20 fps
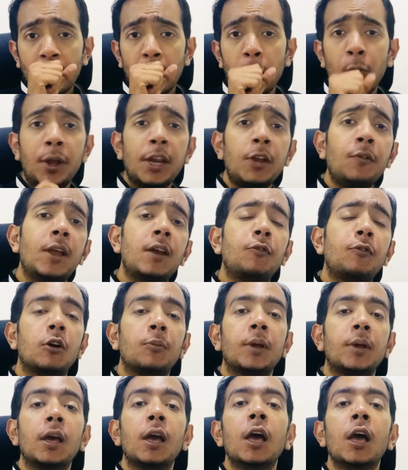very well for
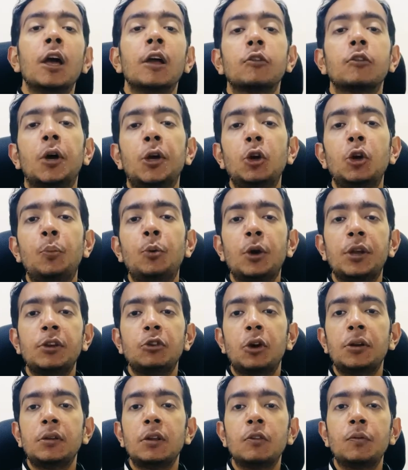me. So I hope you
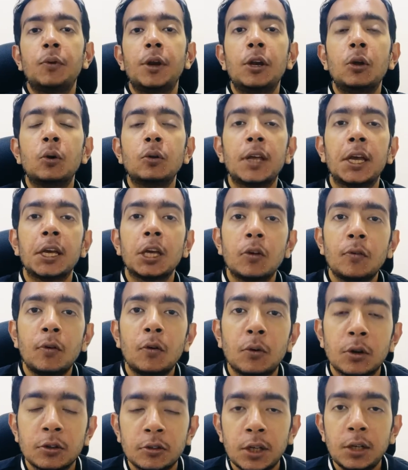enjoyed this video. Thank you
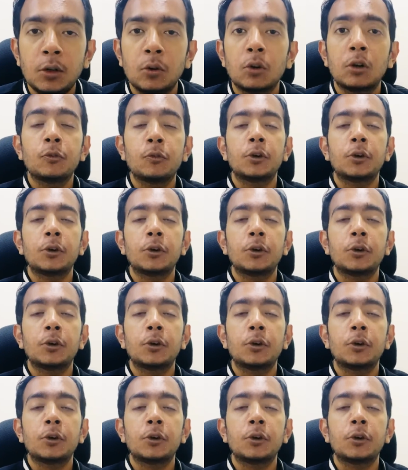for watching. Do not